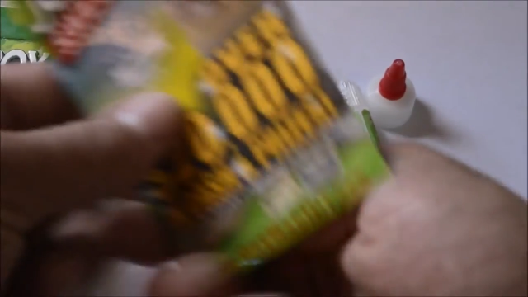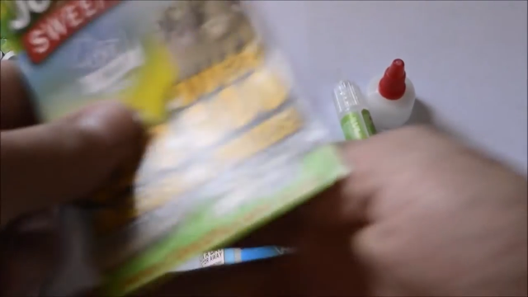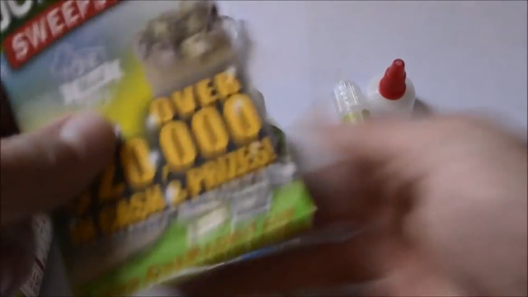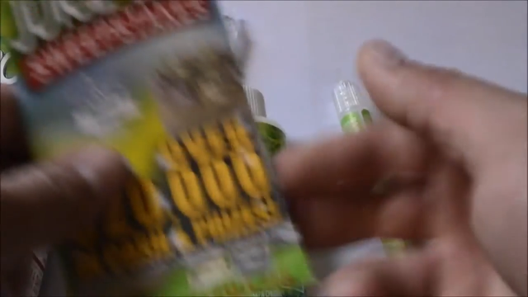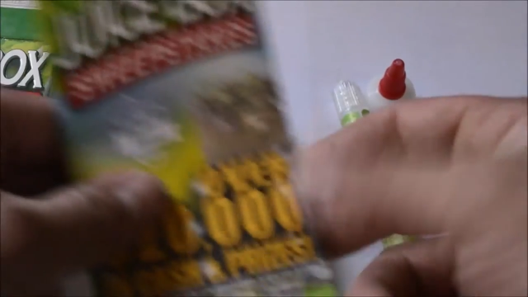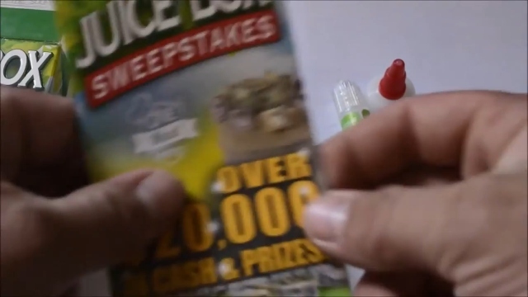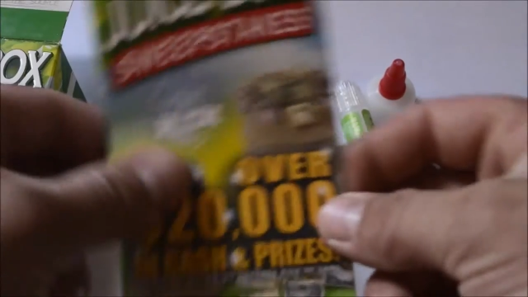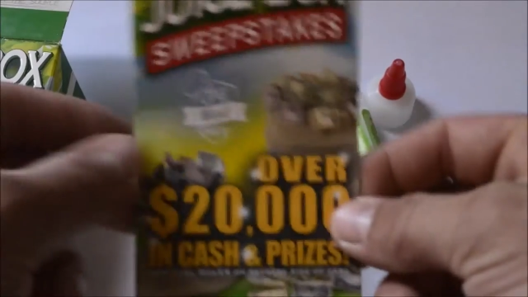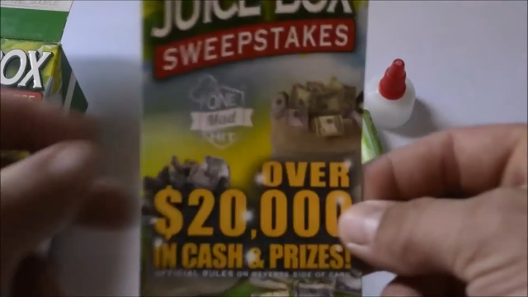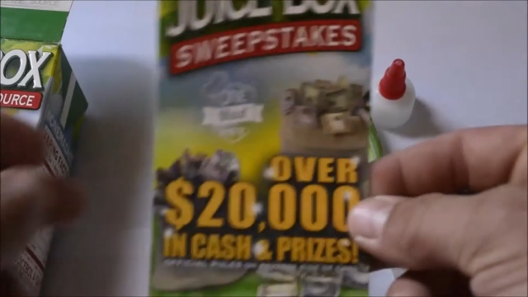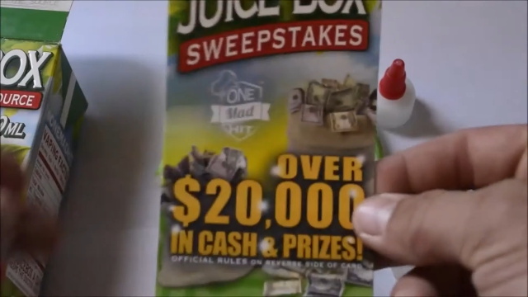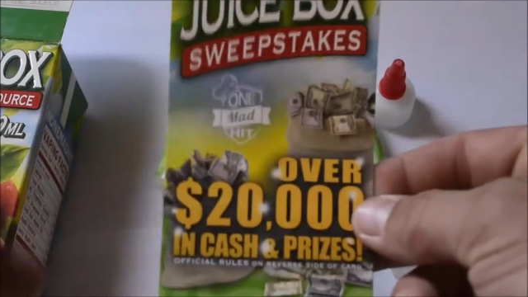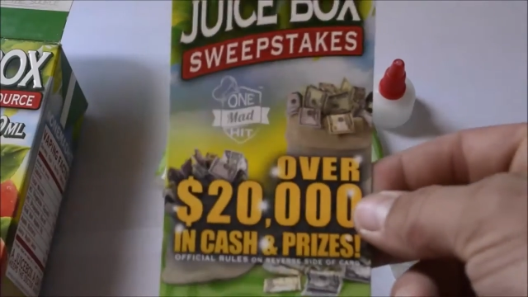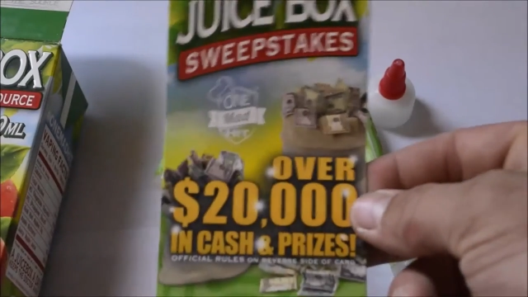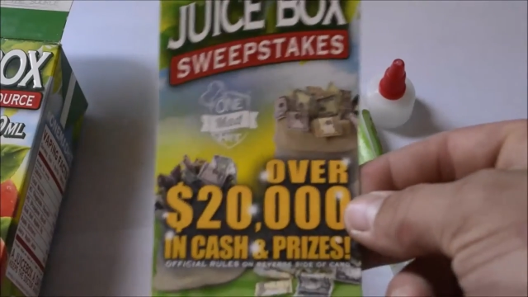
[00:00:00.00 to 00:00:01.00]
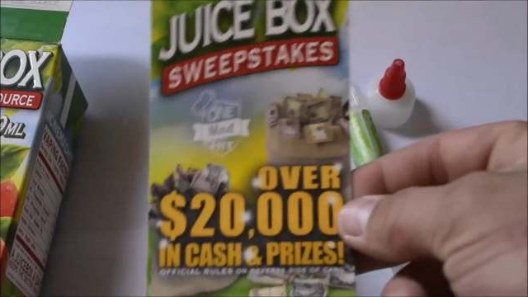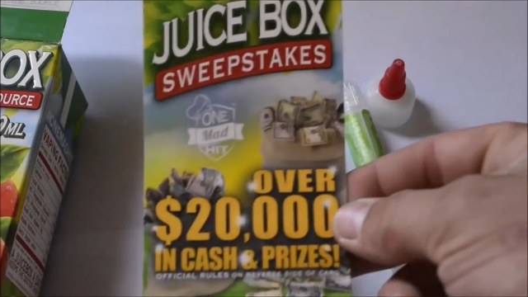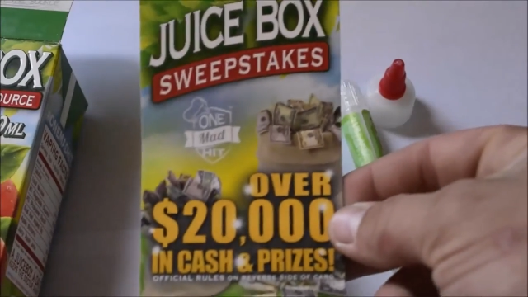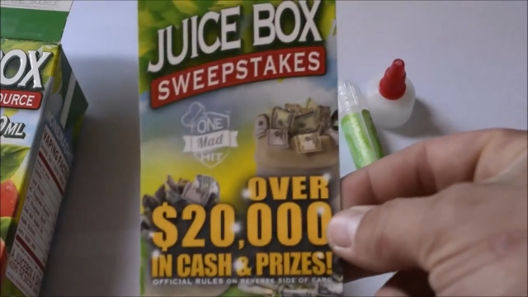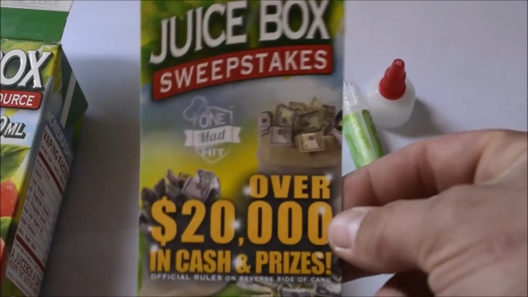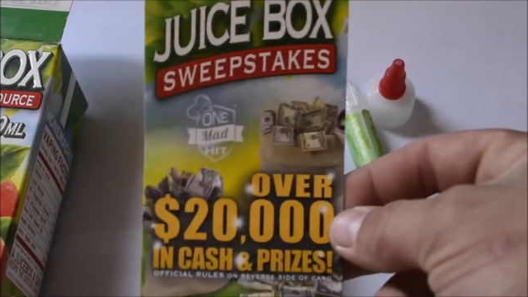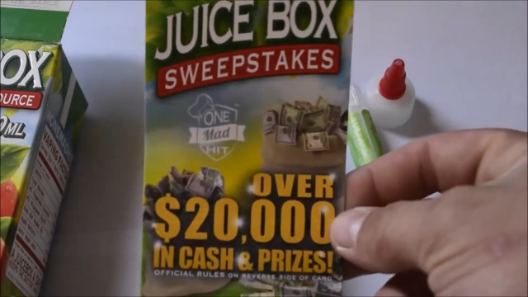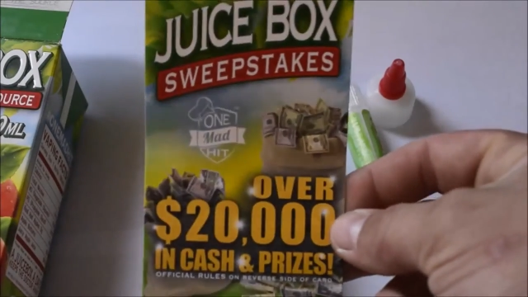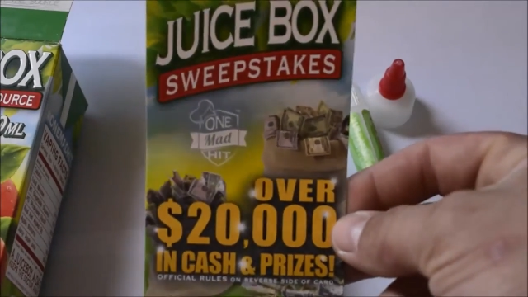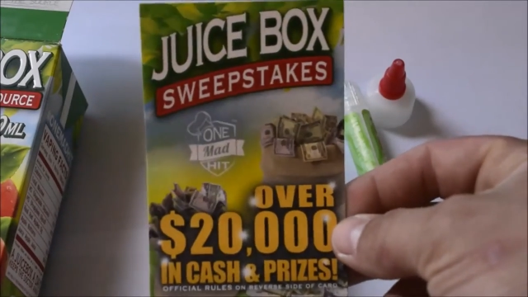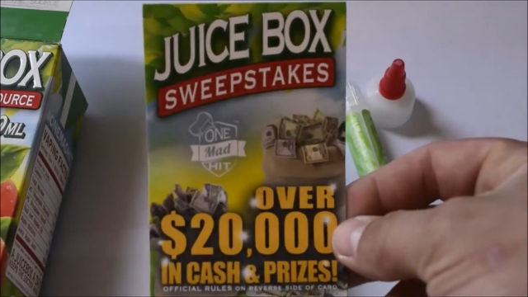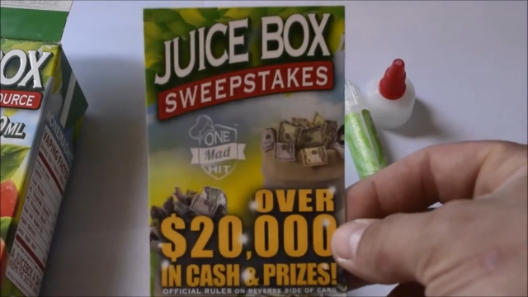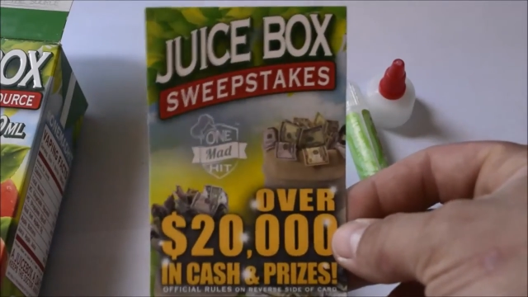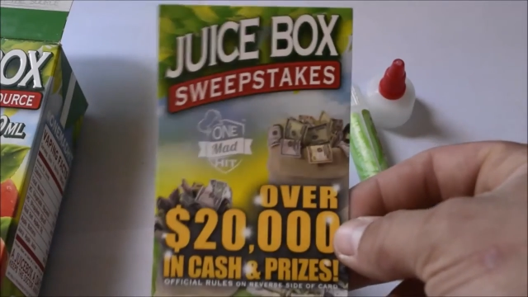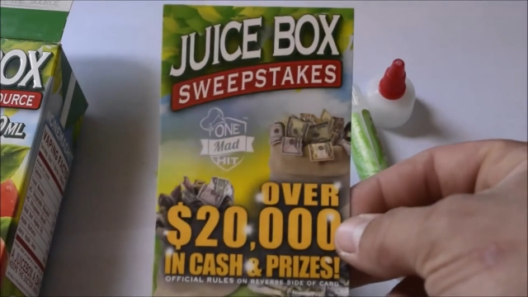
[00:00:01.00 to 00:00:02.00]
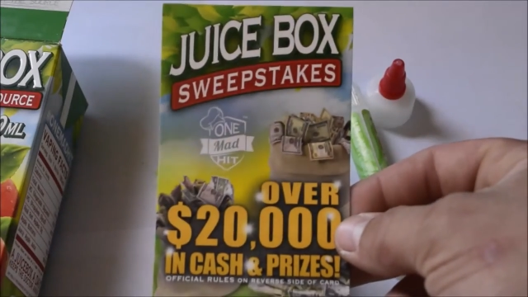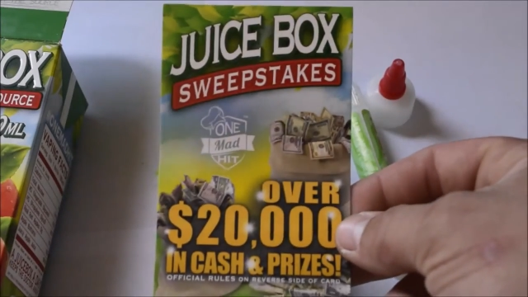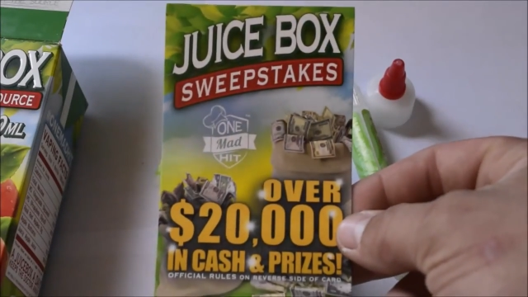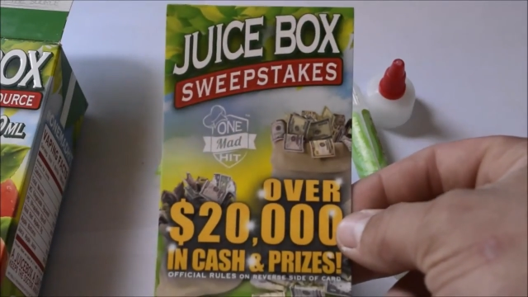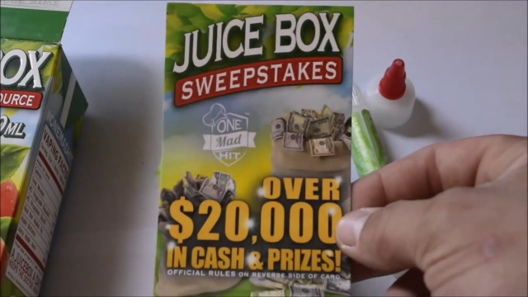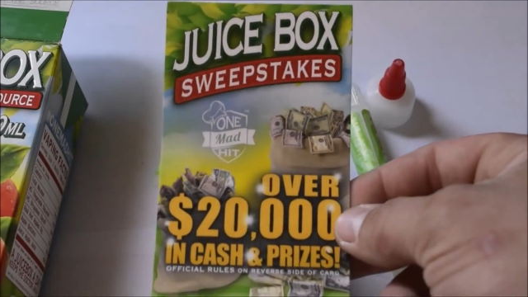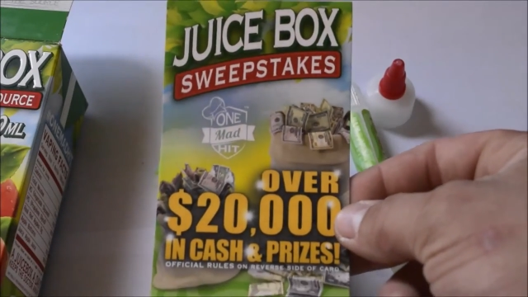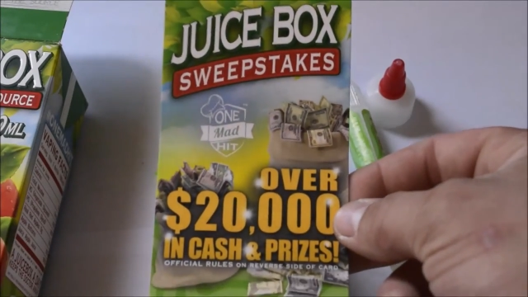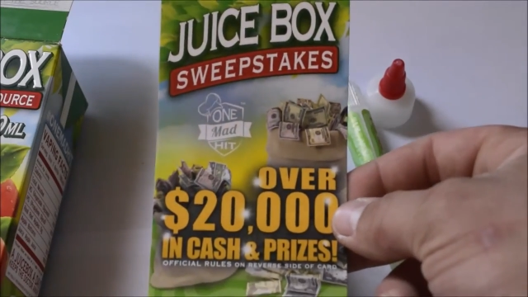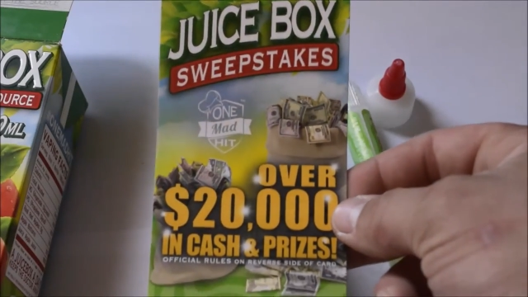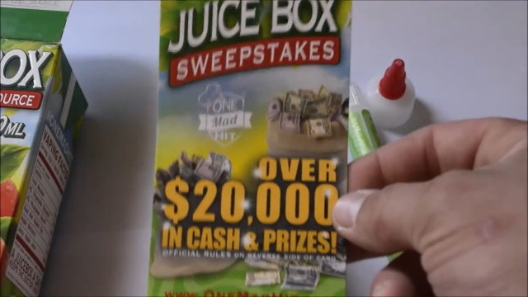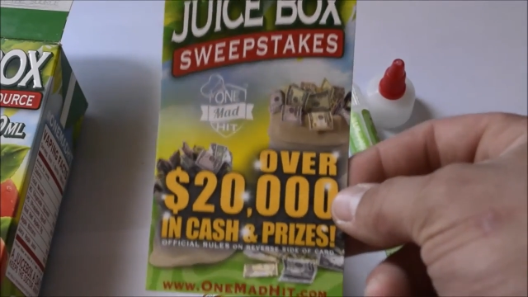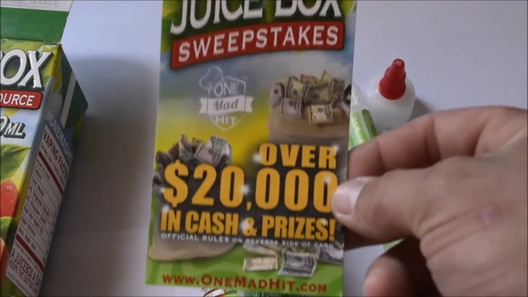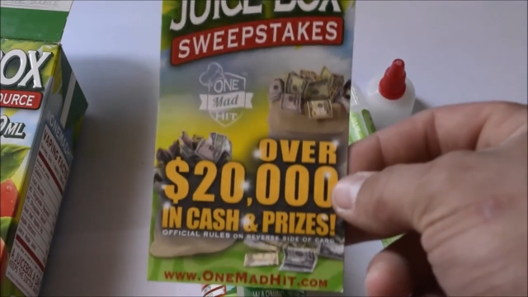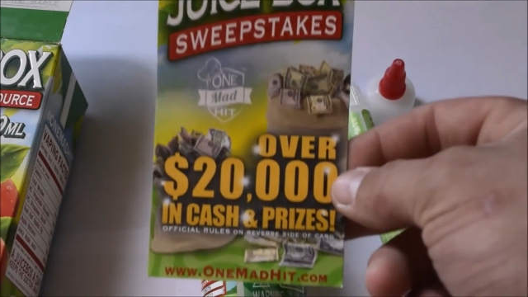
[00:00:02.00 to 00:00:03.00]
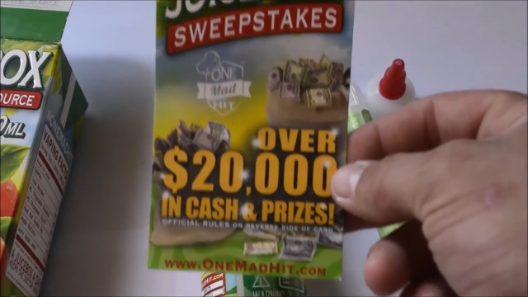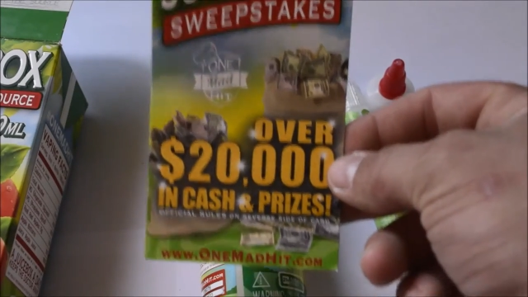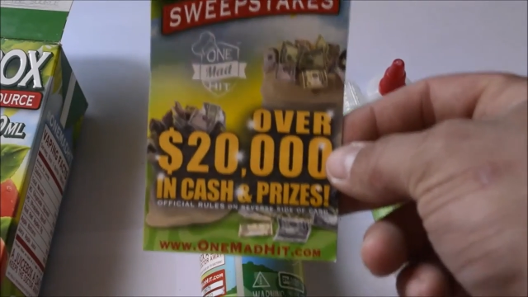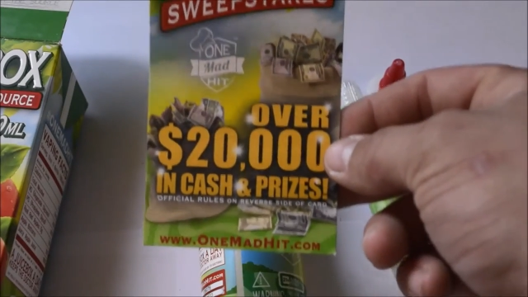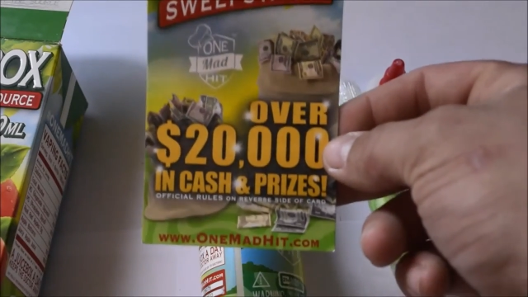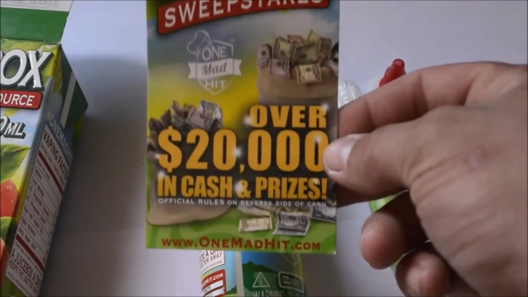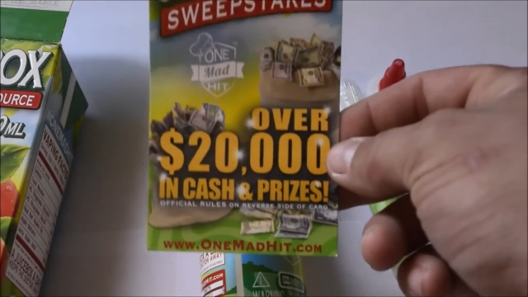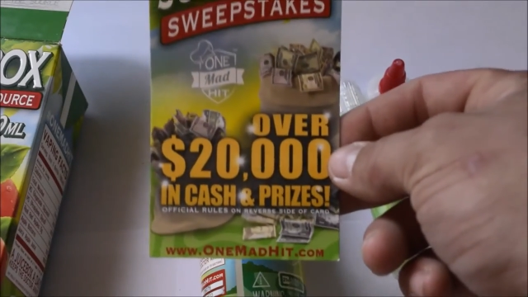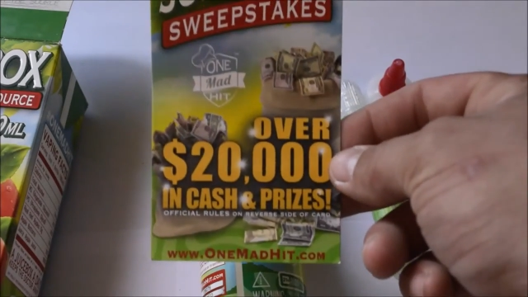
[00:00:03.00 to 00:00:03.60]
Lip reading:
No face is visible, so there are no lips to read.